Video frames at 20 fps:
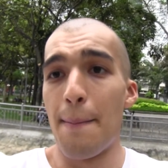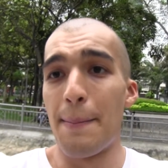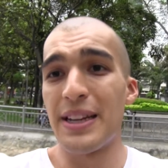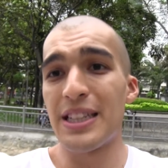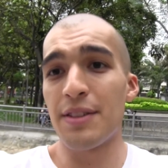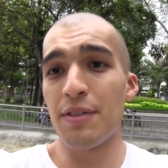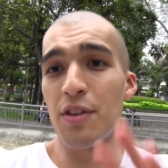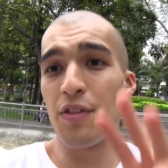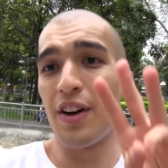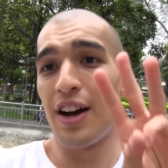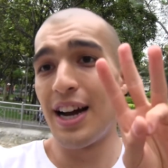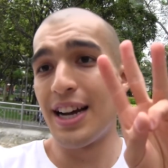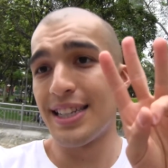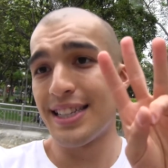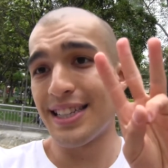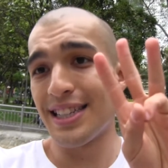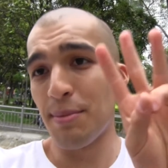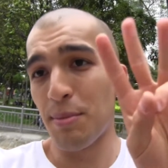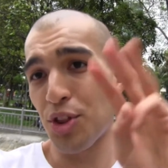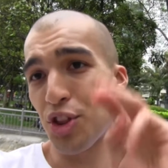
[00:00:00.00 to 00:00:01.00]
Piece of
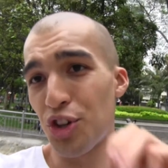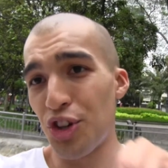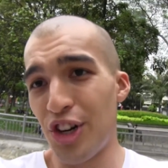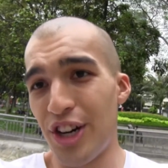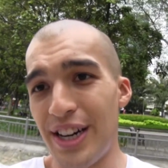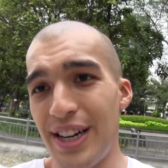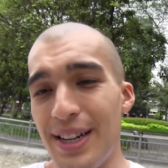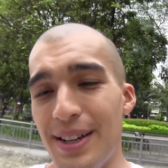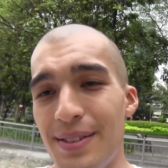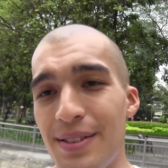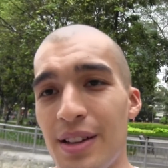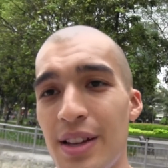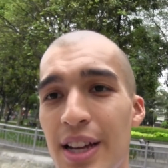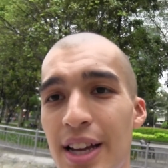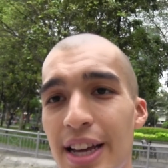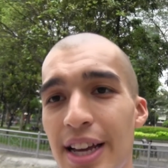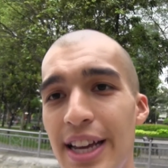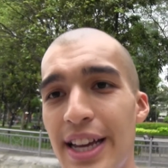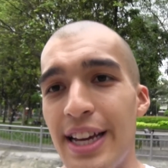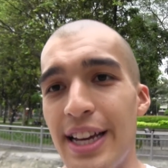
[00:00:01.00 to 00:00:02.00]
advice number 3
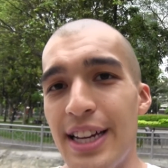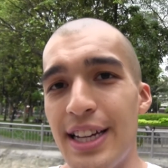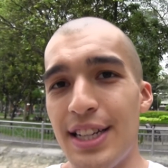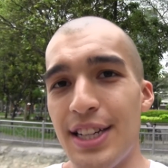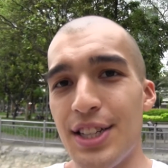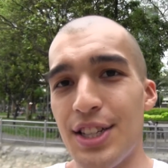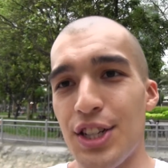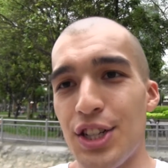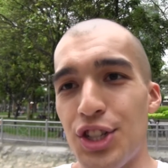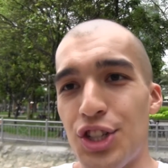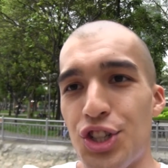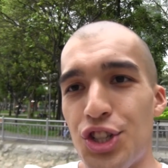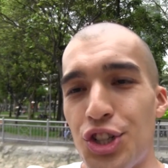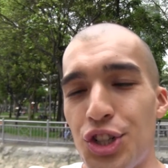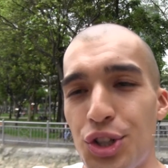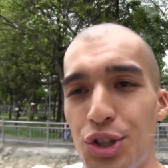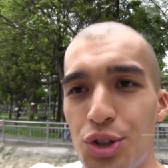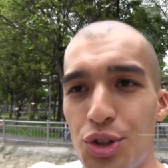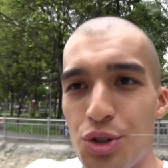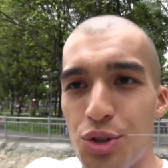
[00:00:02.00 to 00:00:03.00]
is
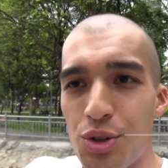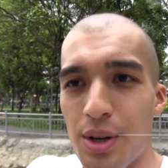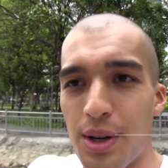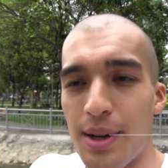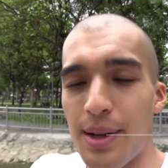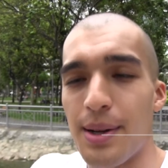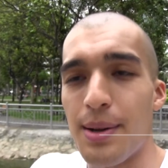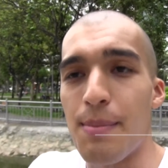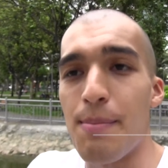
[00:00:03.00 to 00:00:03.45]
to